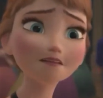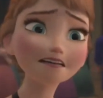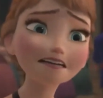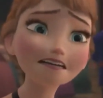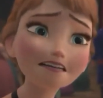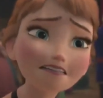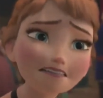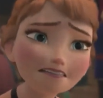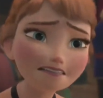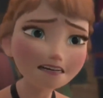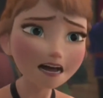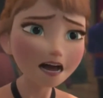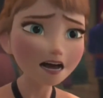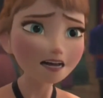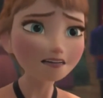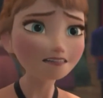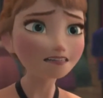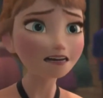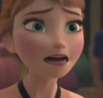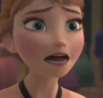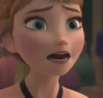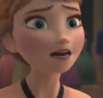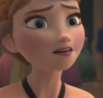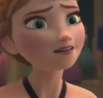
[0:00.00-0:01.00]
but I'm
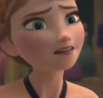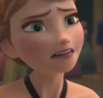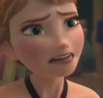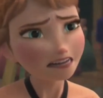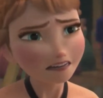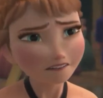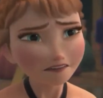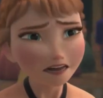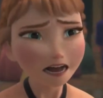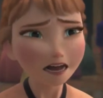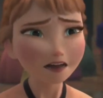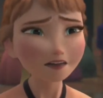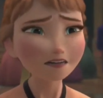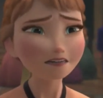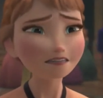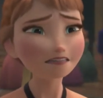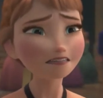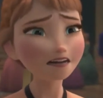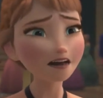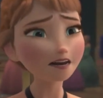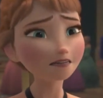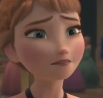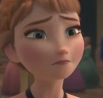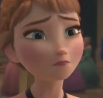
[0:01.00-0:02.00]
pretty sure he's
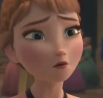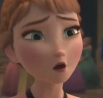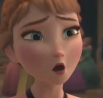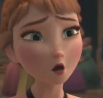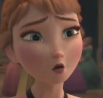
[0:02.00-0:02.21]
lying to me